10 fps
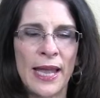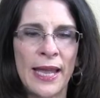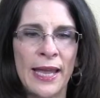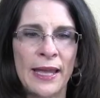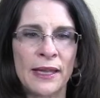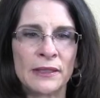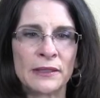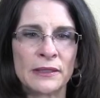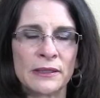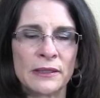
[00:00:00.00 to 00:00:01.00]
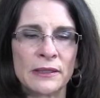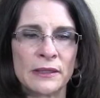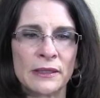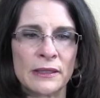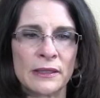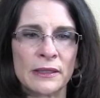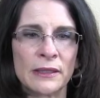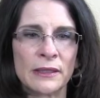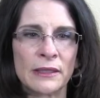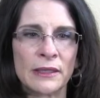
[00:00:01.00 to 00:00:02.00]
And
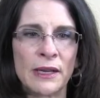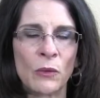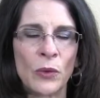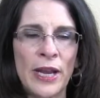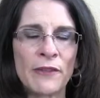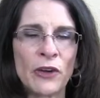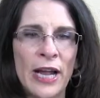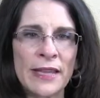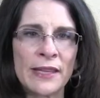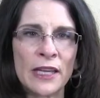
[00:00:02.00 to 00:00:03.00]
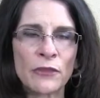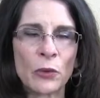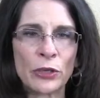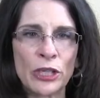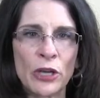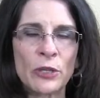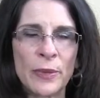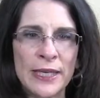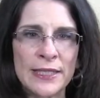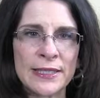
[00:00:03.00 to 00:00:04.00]
whenever I think of the word
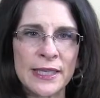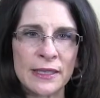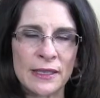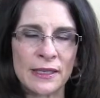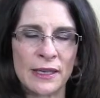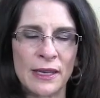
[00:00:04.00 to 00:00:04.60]
codependency,